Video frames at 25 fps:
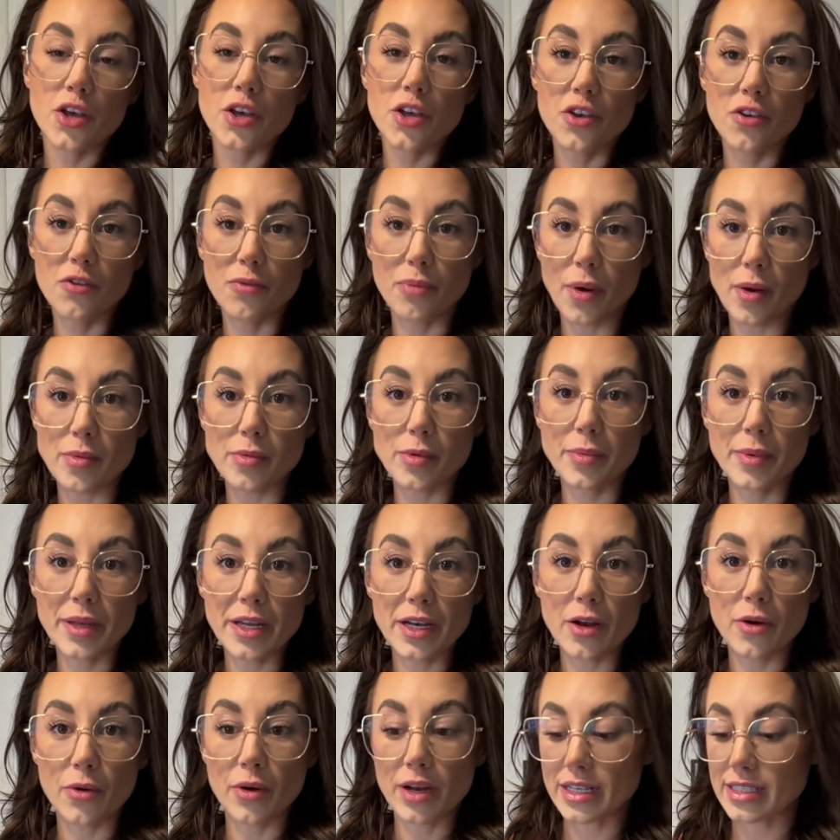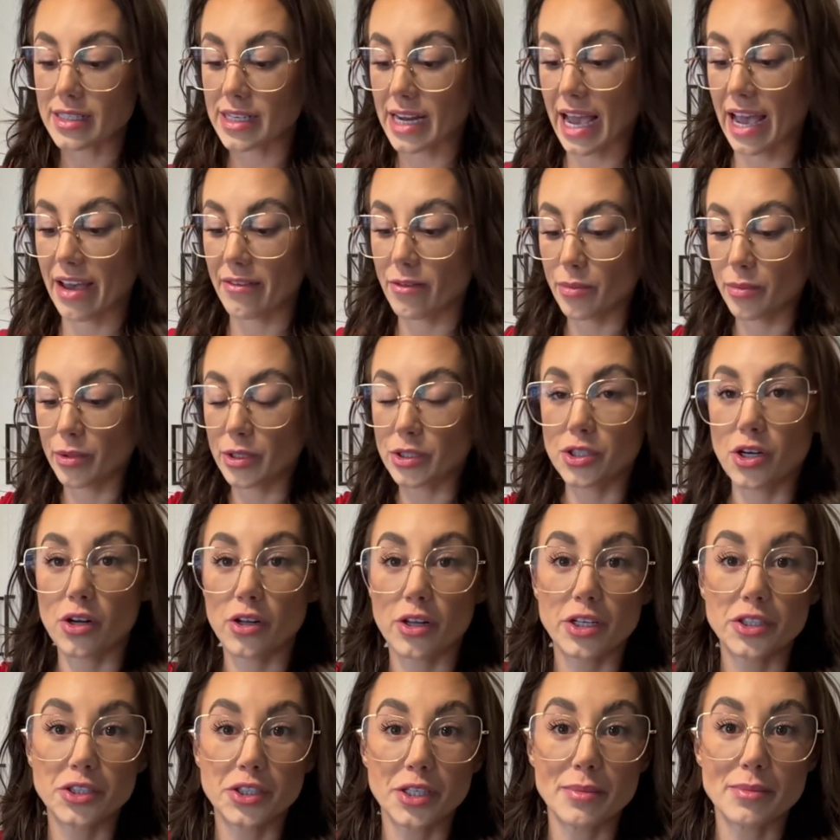You've probably noticed I haven't put
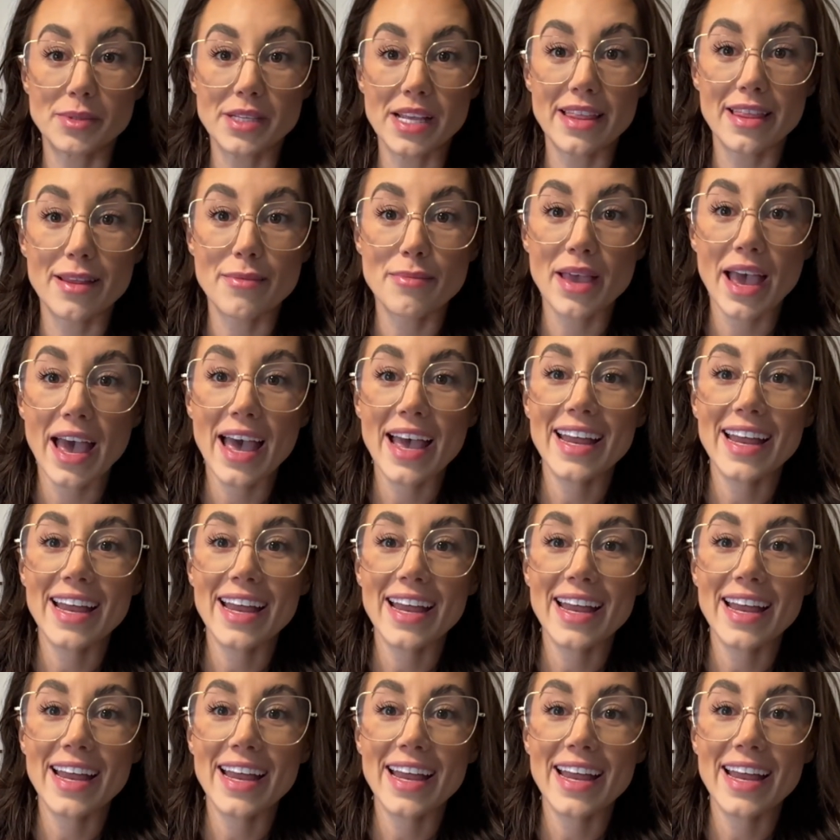chocolate chips in them yet.